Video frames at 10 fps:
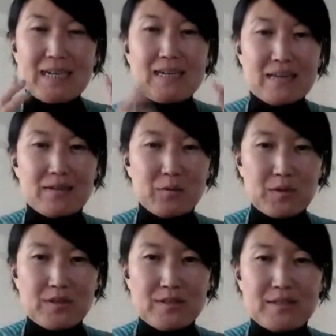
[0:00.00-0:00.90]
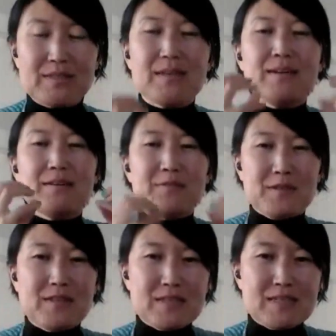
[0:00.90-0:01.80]
In other words,
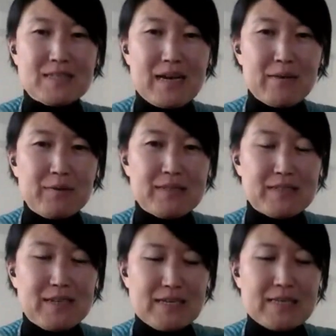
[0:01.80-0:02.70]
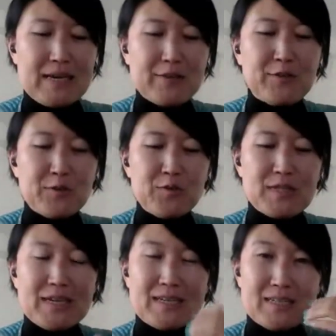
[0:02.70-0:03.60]
for instance, I would suggest that you
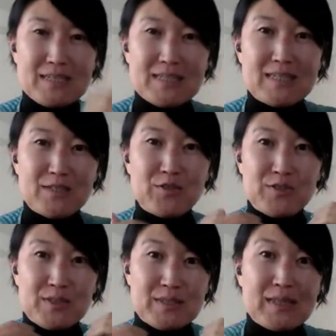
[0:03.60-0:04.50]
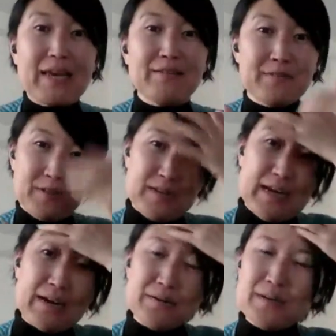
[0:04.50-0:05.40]
take a decision to stay for
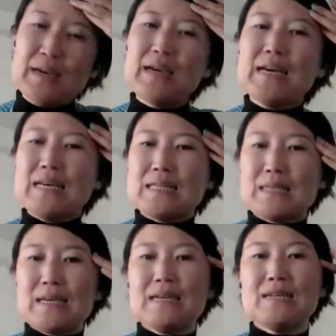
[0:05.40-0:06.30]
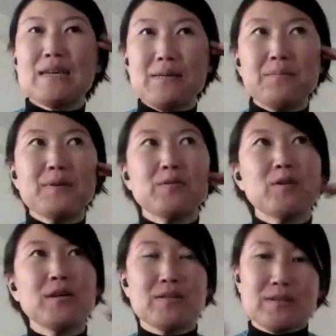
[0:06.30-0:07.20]
now. It's like a
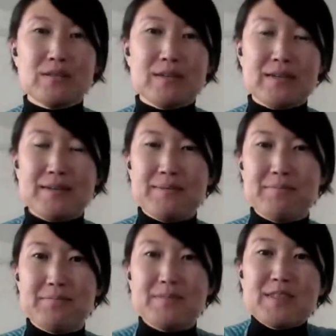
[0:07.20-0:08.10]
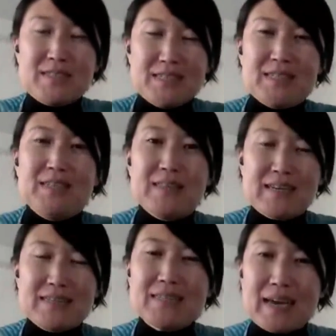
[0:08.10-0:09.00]
temporary decision,
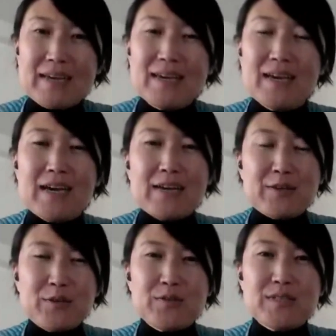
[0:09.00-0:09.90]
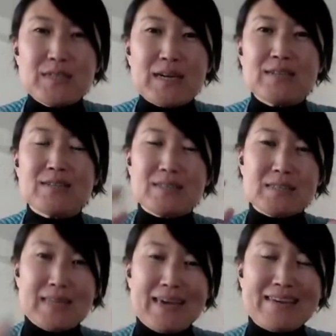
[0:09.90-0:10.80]
let's say. You decide to
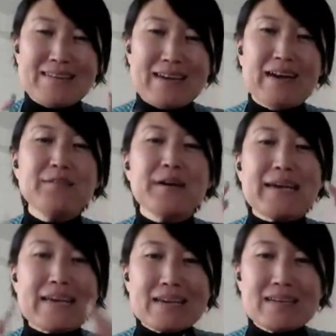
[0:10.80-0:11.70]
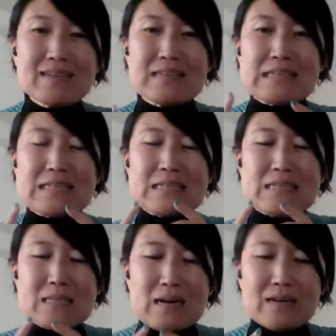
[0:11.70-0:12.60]
stay now and
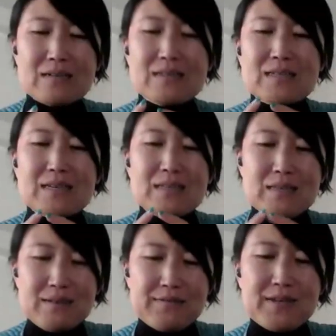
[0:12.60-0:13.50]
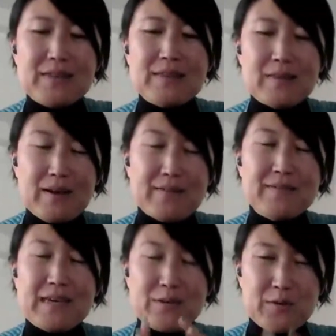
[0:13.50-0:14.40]
start living the life
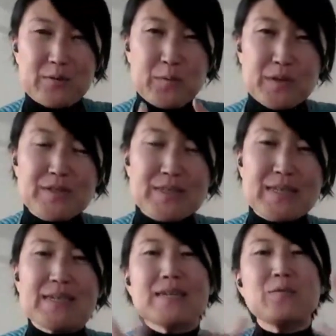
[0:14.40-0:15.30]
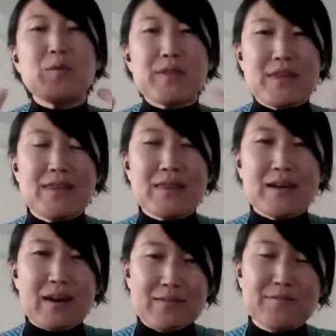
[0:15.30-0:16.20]
that you're wanting within
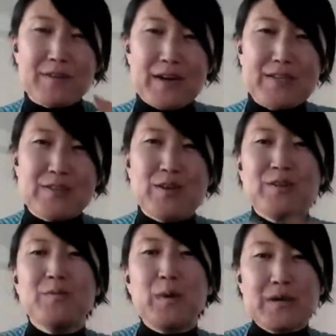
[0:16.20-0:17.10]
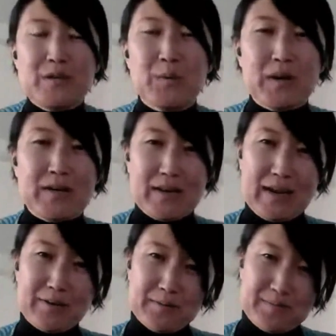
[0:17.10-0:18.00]
the confines of where you are
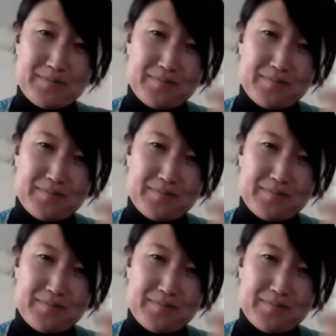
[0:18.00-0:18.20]
now.